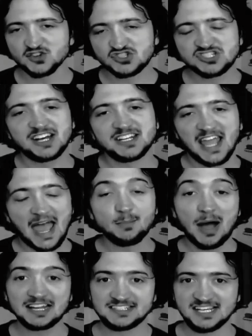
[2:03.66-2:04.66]
study,
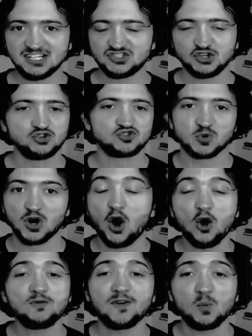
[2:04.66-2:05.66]
MIT students were
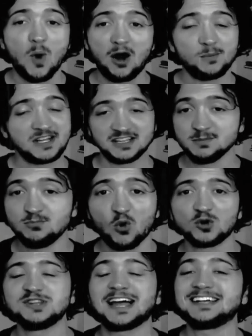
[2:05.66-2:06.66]
overwhelmingly more
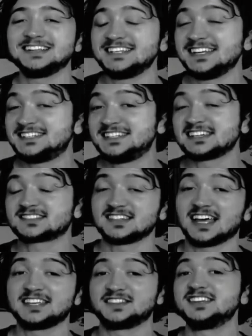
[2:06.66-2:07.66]
likely to
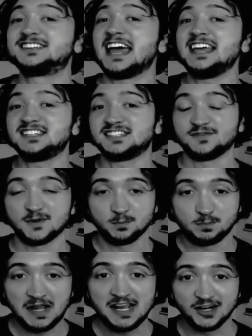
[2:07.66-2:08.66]
dislike the taste of a
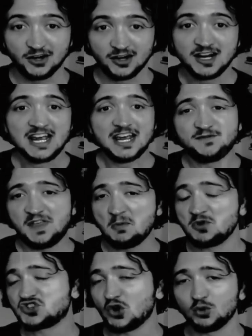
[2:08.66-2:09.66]
beer if they
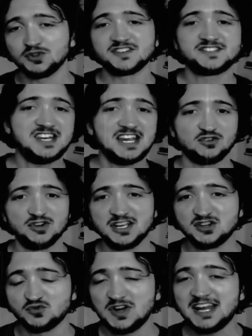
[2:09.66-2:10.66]
were told the secret
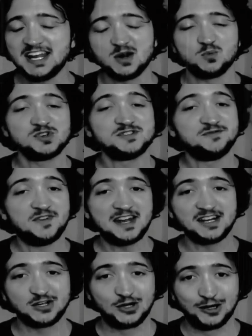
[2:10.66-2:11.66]
ingredient was
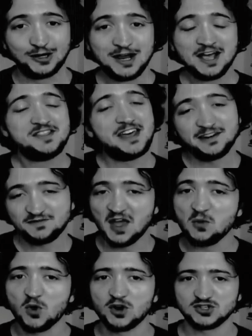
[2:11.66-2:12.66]
vinegar than if they
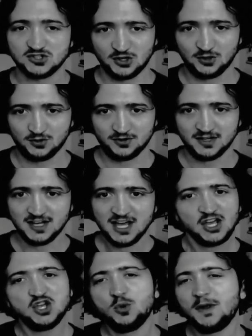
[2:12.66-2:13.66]
weren't told.
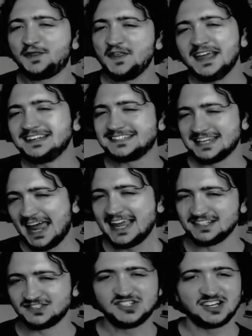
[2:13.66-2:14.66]
You would think
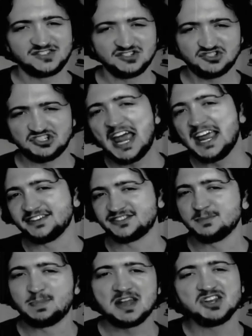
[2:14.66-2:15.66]
taste doesn't change
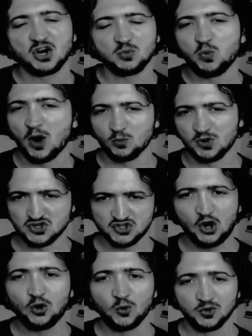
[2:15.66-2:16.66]
depending on what we're
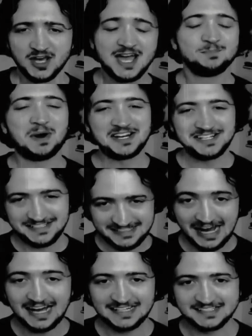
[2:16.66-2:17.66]
told, but it
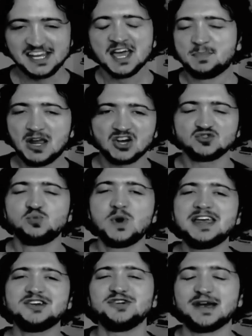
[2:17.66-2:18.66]
does, because
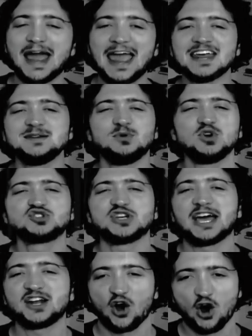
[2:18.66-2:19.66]
we're animals
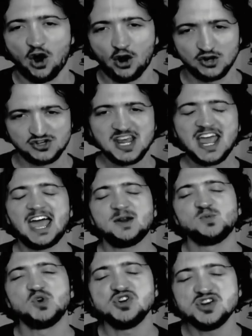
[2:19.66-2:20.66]
at heart, and
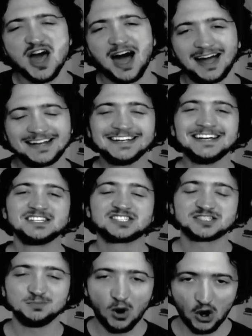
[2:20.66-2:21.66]
we're not
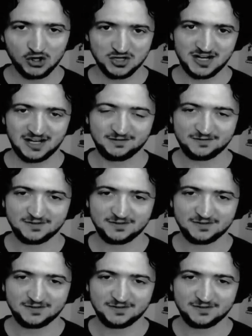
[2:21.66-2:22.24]
smart enough.